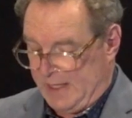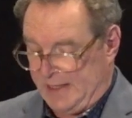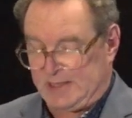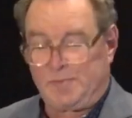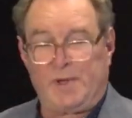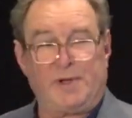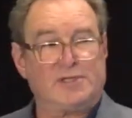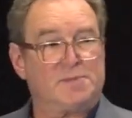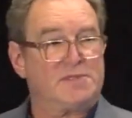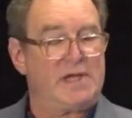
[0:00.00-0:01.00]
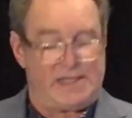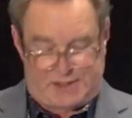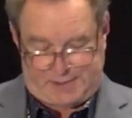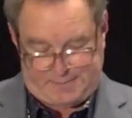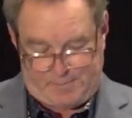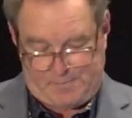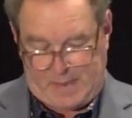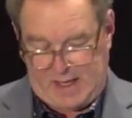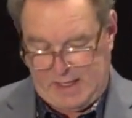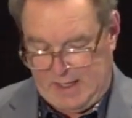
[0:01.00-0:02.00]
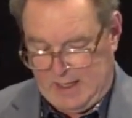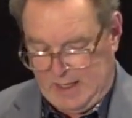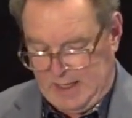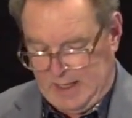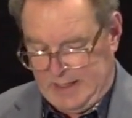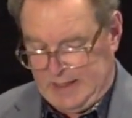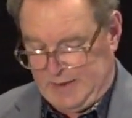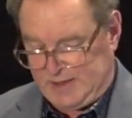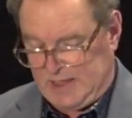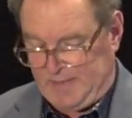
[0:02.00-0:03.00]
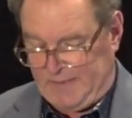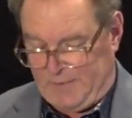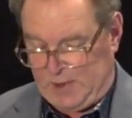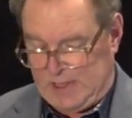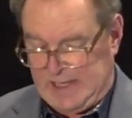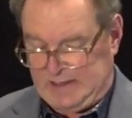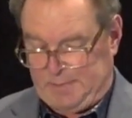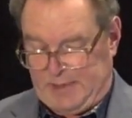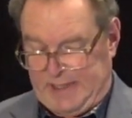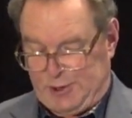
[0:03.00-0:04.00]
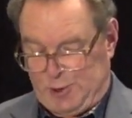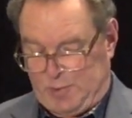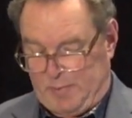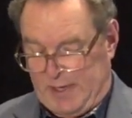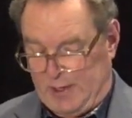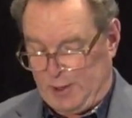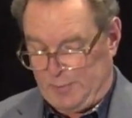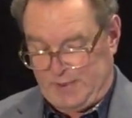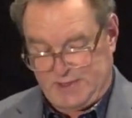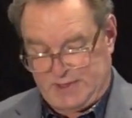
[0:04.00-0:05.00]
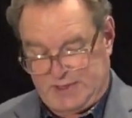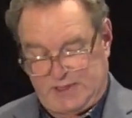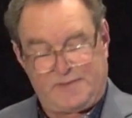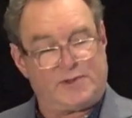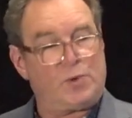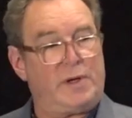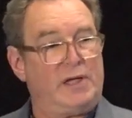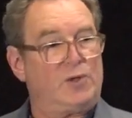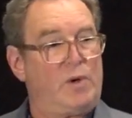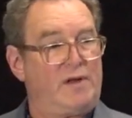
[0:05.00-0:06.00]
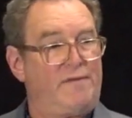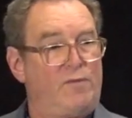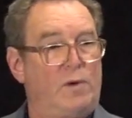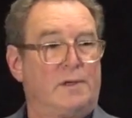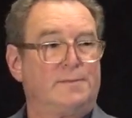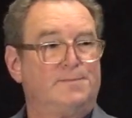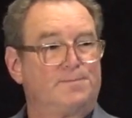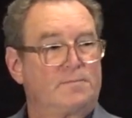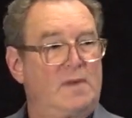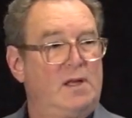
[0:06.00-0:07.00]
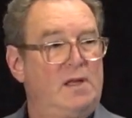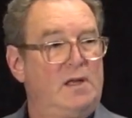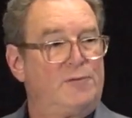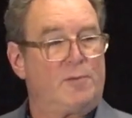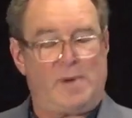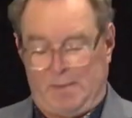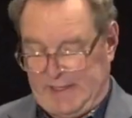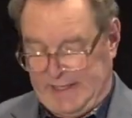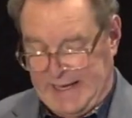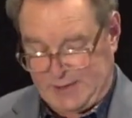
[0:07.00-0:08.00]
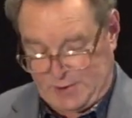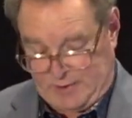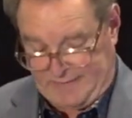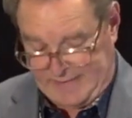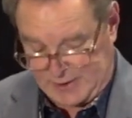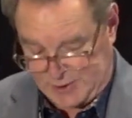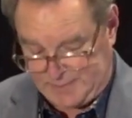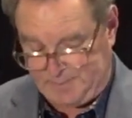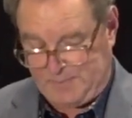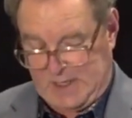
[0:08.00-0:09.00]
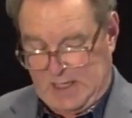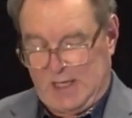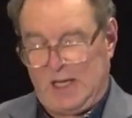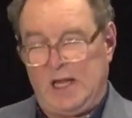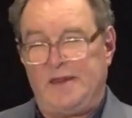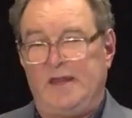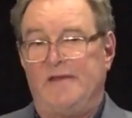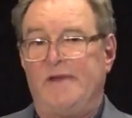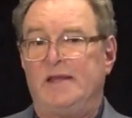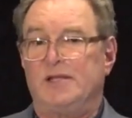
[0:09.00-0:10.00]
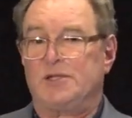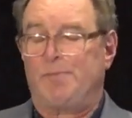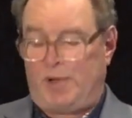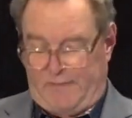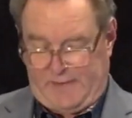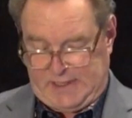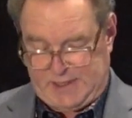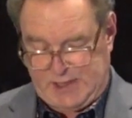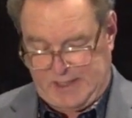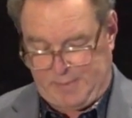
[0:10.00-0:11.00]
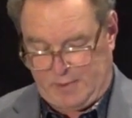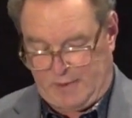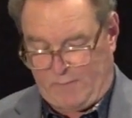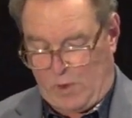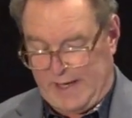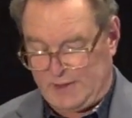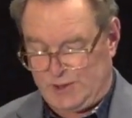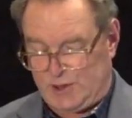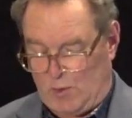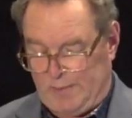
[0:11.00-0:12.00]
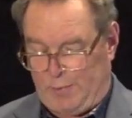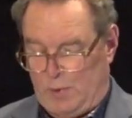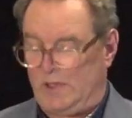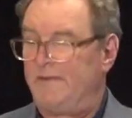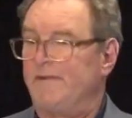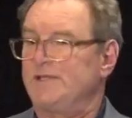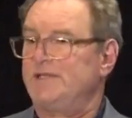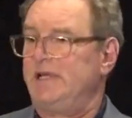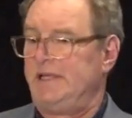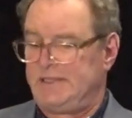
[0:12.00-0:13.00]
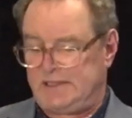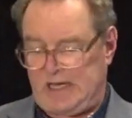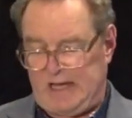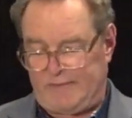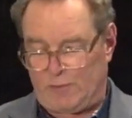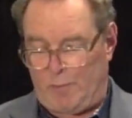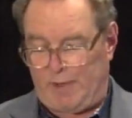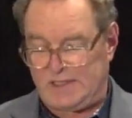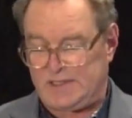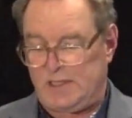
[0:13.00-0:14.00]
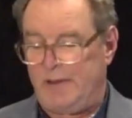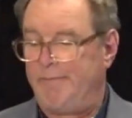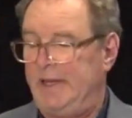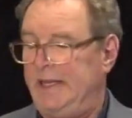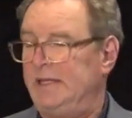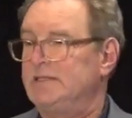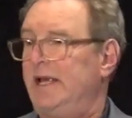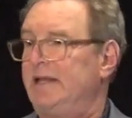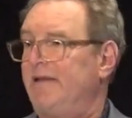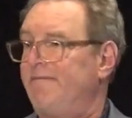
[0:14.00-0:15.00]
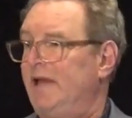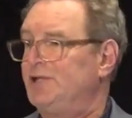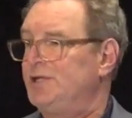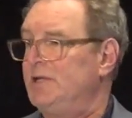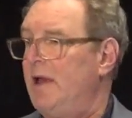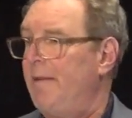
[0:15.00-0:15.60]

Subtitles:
and experience-obsessed. Now, there's something for you to contemplate as you prepare your businesses for 2024, the Republican National Convention. The event is a perfect example of why it's so important for cities to have a robust meetings and convention